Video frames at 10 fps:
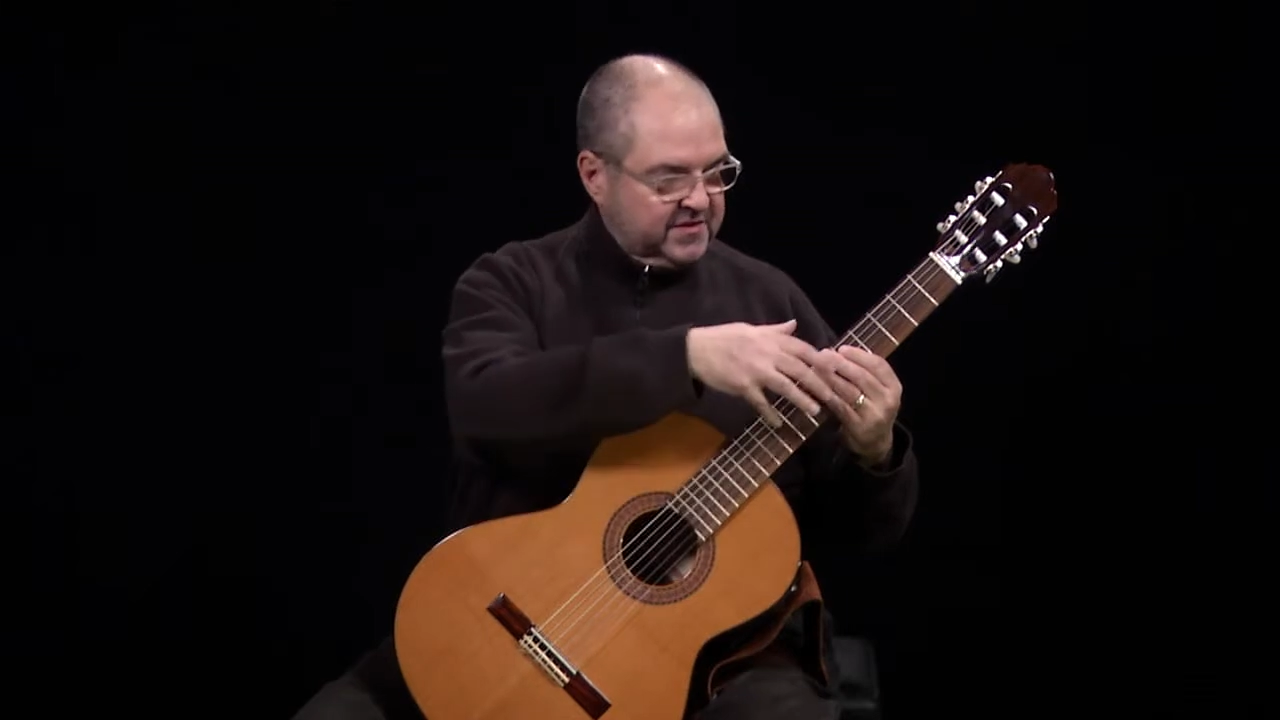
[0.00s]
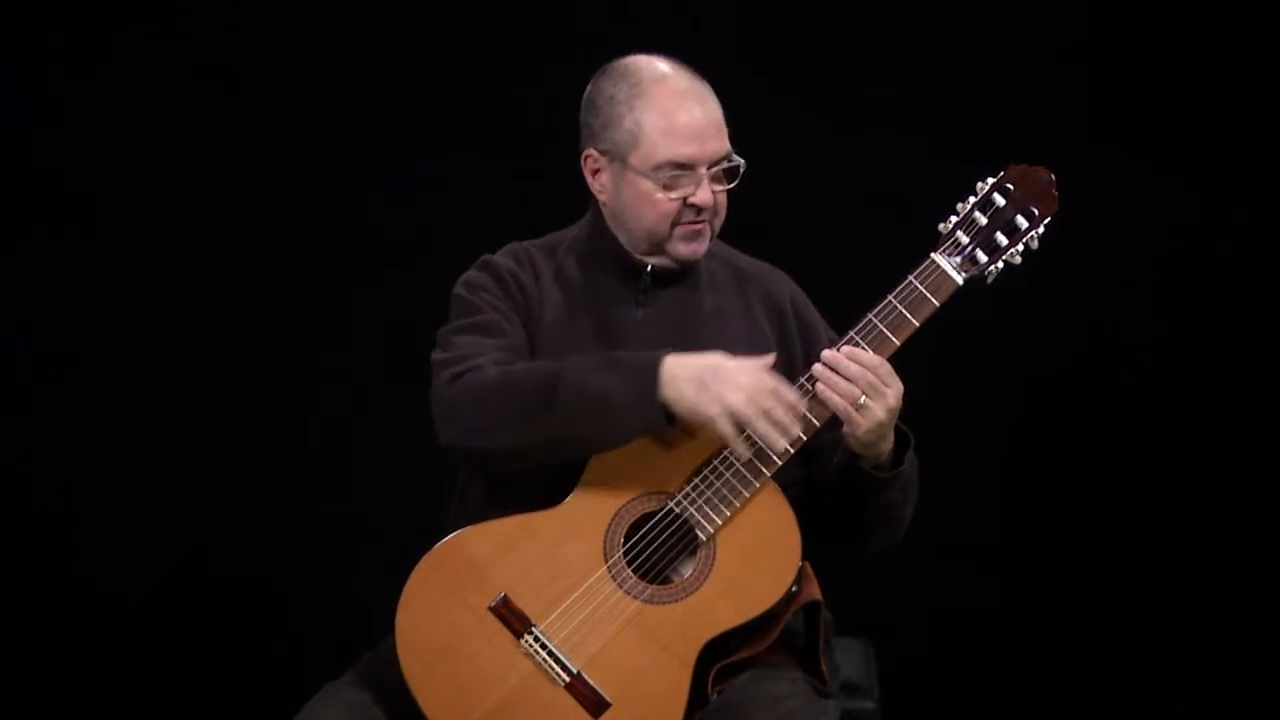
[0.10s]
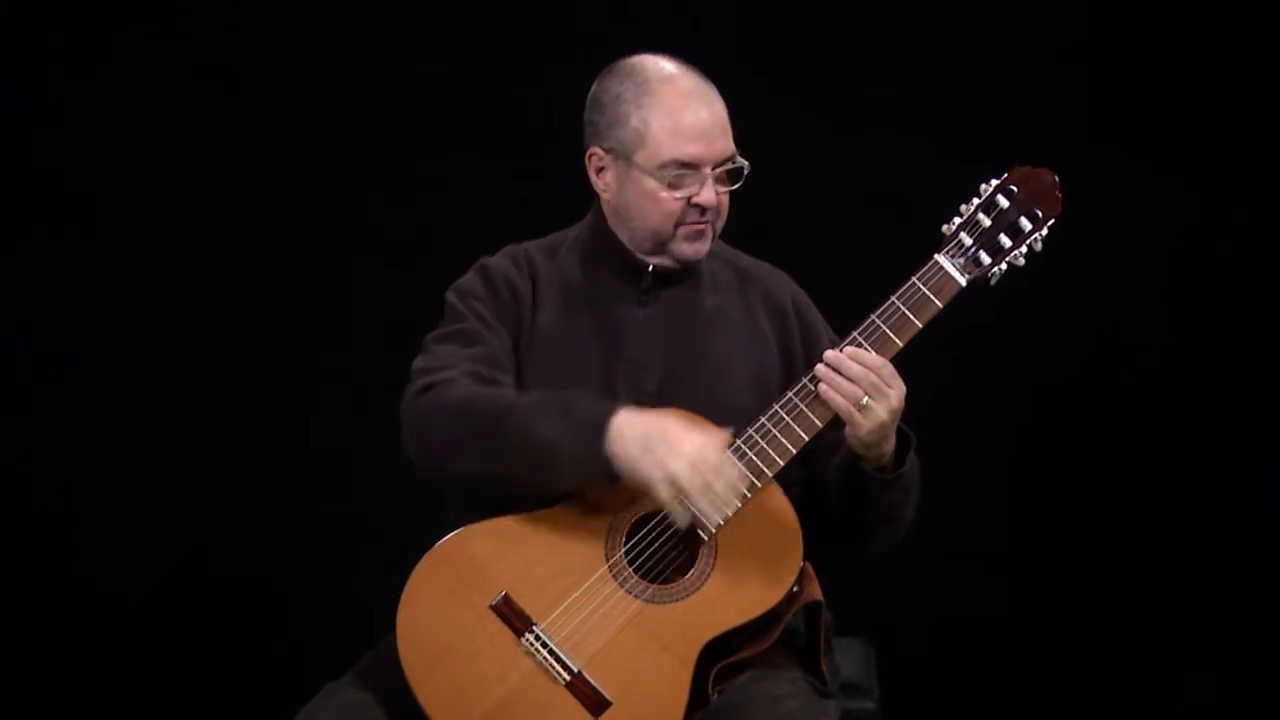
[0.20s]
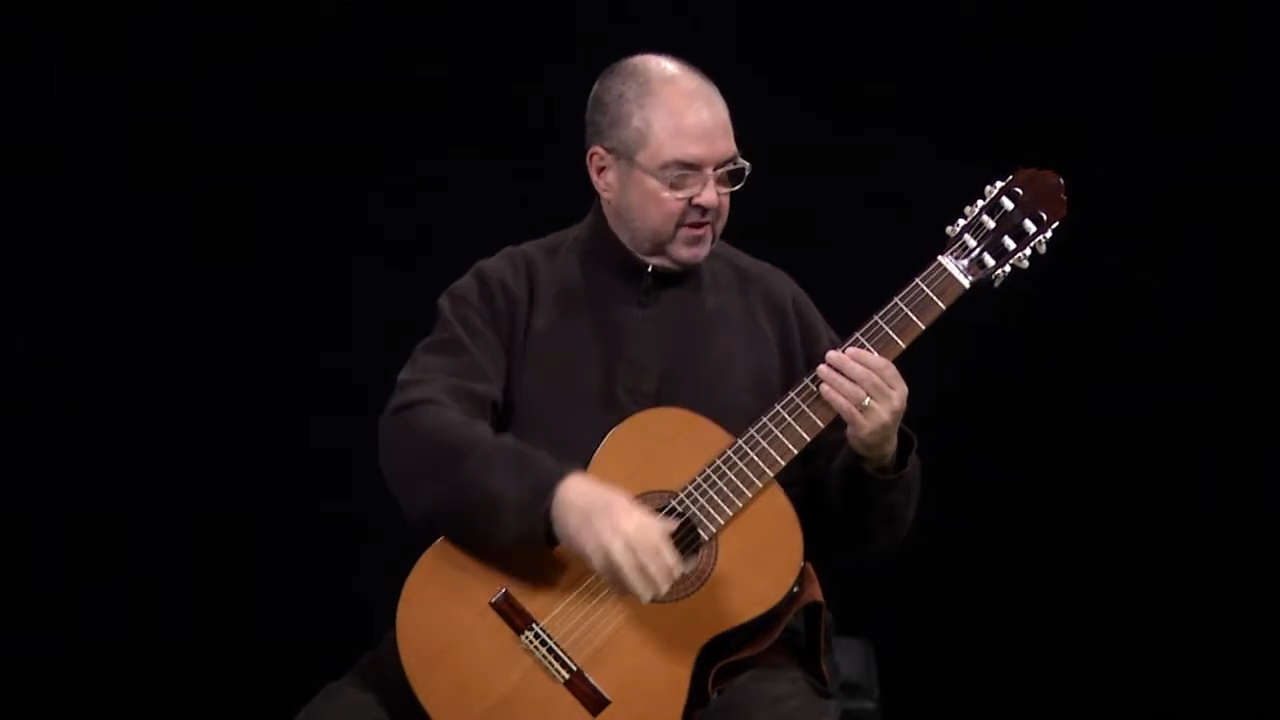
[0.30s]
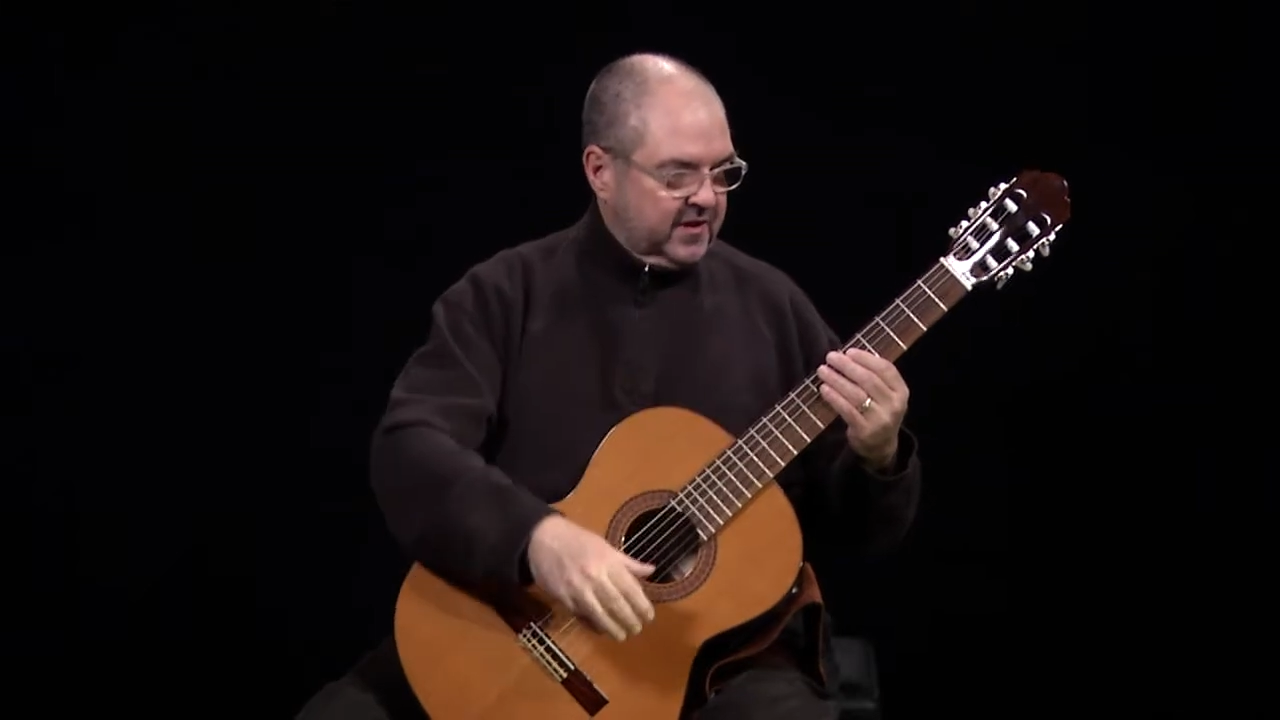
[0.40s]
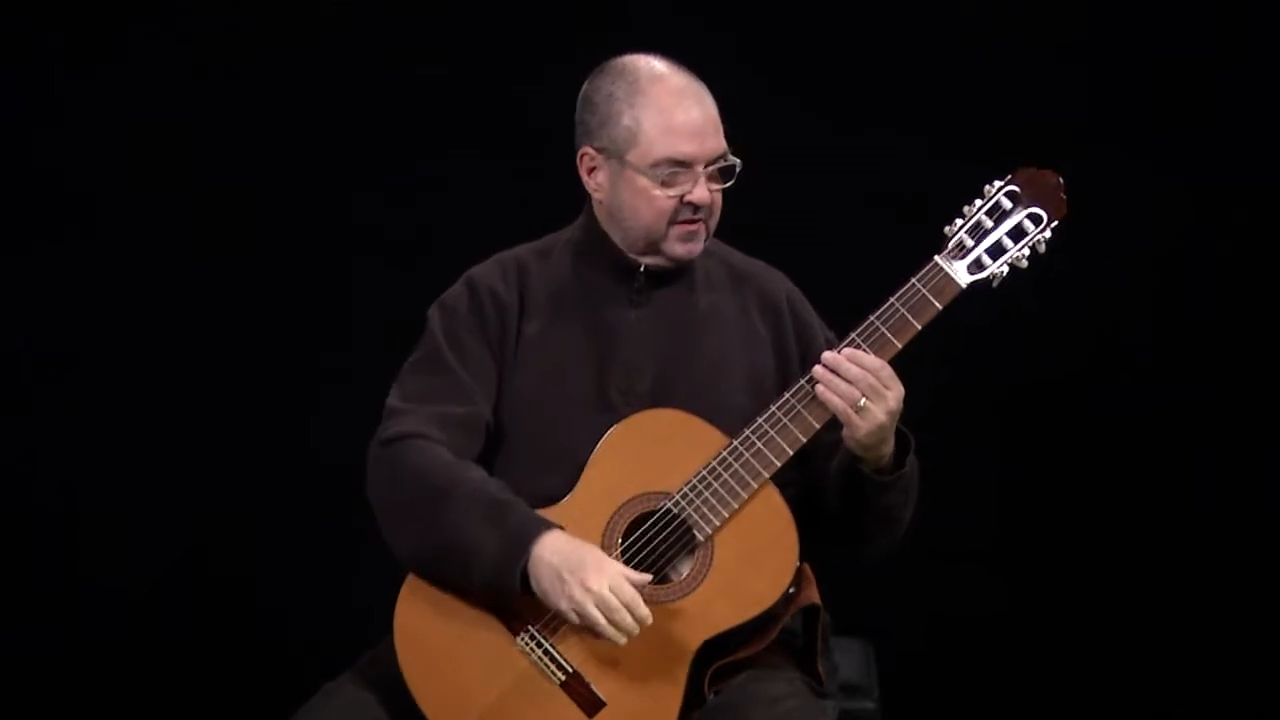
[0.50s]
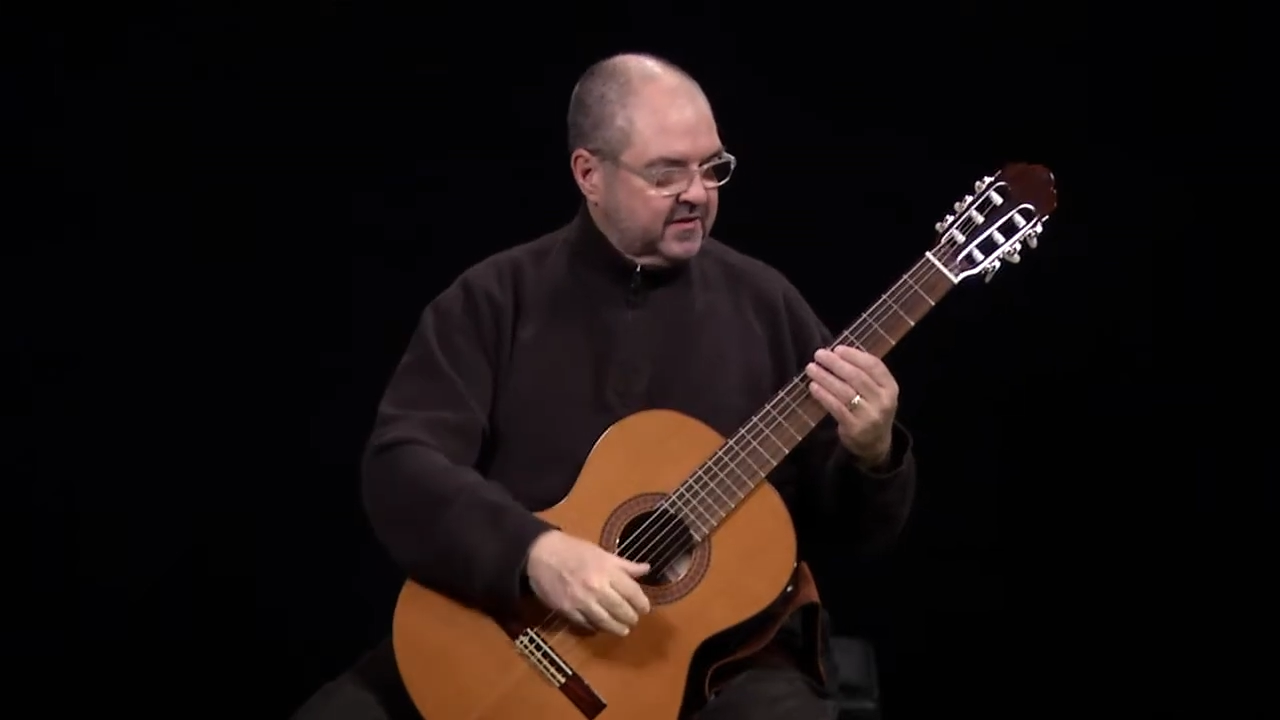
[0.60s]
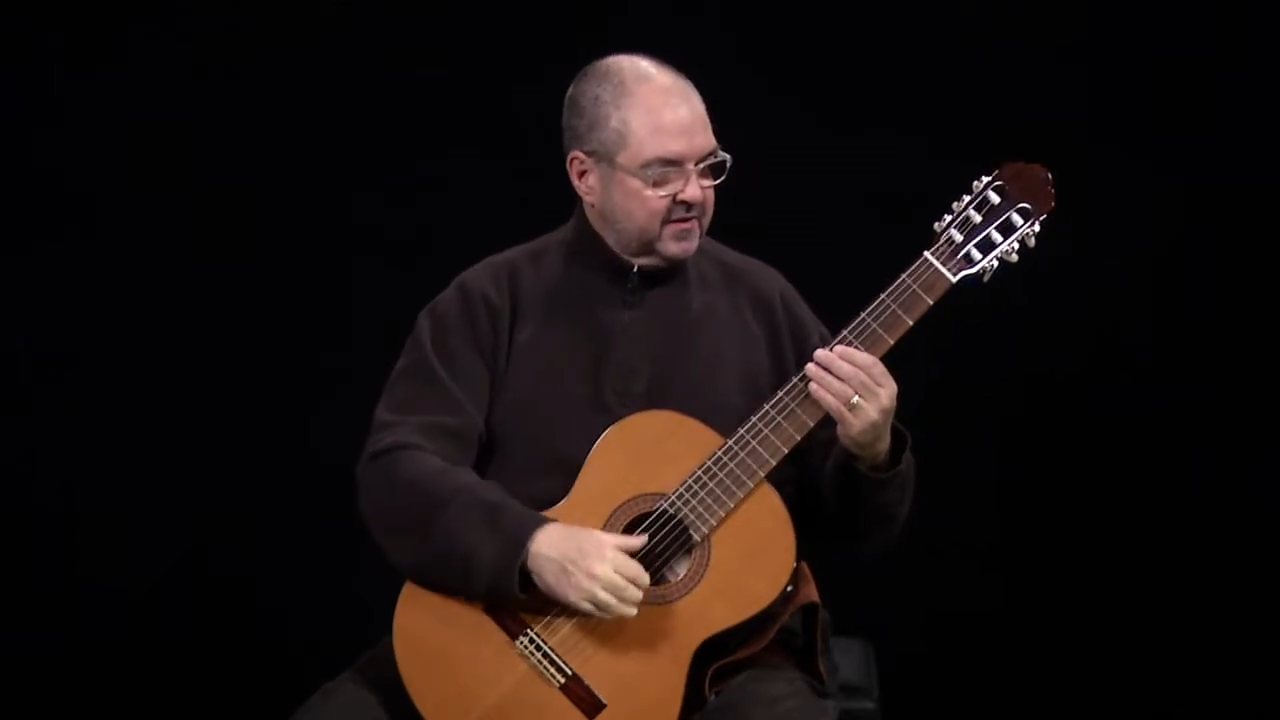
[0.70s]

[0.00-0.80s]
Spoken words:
that run